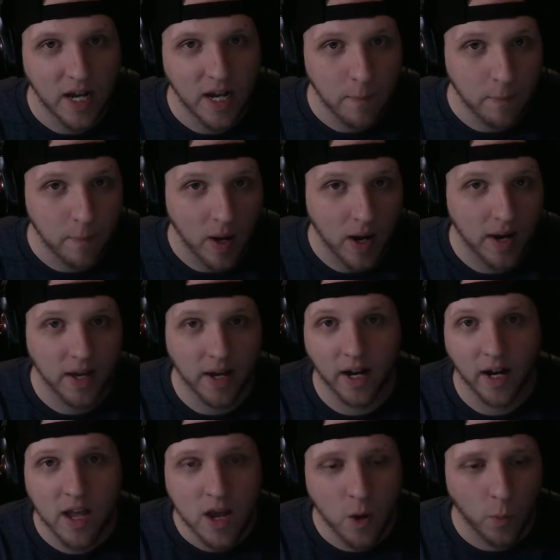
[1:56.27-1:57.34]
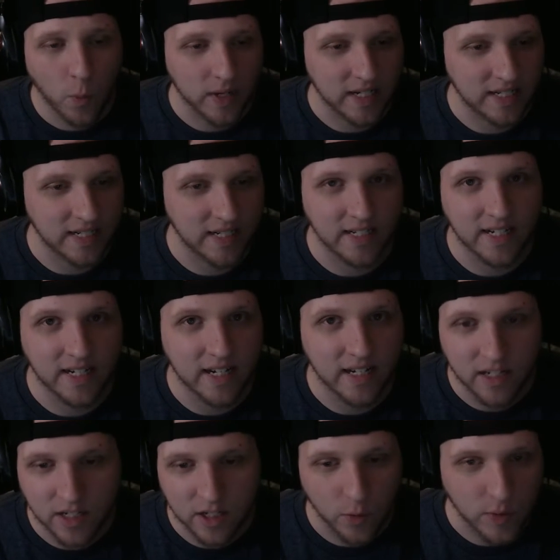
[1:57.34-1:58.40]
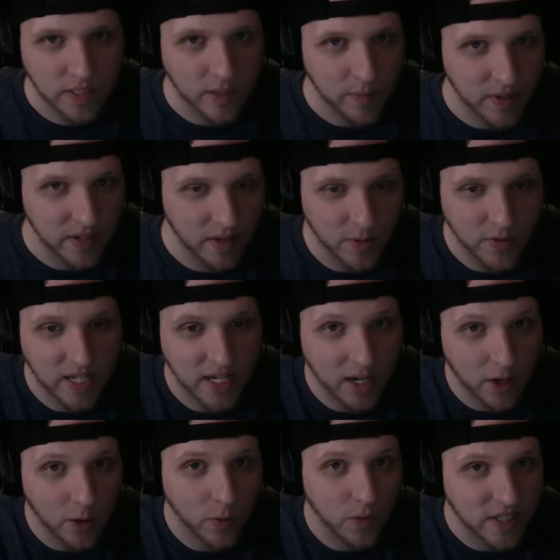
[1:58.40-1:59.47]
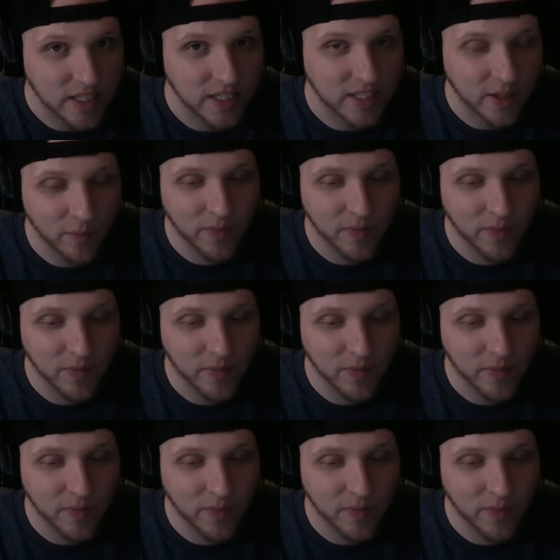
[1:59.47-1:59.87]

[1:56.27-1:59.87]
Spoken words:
but what I did get, was something that I was like, oh, this is something